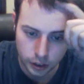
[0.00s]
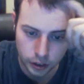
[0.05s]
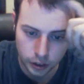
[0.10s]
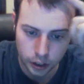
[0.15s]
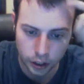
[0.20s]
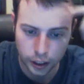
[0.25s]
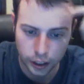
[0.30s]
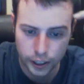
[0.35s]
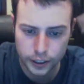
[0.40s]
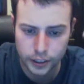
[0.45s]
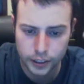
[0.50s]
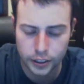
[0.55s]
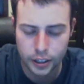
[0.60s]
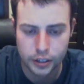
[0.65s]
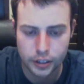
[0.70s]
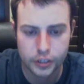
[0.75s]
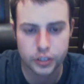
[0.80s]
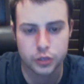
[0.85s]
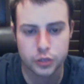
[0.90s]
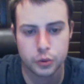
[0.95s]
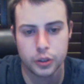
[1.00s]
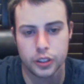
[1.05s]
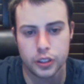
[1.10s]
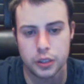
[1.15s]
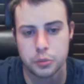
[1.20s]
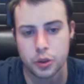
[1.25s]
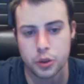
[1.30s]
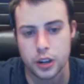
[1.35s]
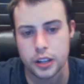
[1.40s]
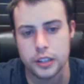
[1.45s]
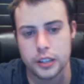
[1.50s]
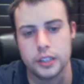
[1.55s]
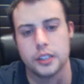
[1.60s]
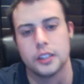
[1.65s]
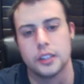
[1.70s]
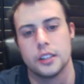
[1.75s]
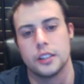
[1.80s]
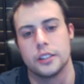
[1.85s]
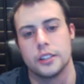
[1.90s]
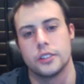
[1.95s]
the lighting there is really bright,
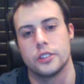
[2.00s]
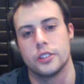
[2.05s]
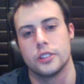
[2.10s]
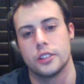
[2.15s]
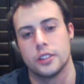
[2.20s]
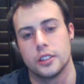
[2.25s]
and